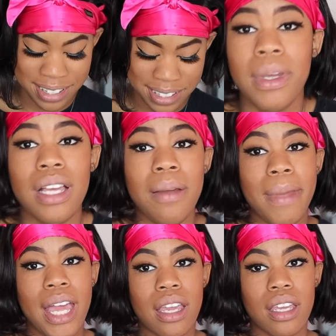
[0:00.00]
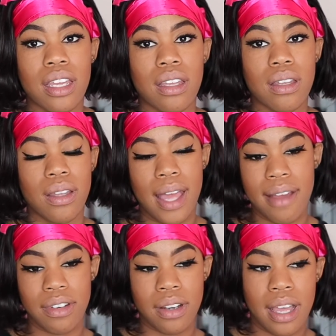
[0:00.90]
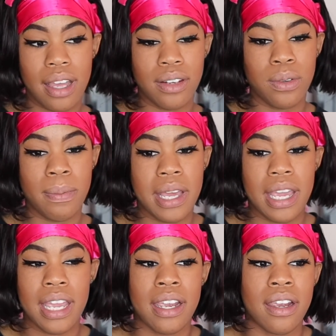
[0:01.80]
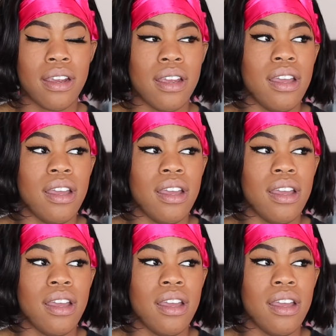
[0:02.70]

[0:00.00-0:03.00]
I'm gonna come back after I do my hair.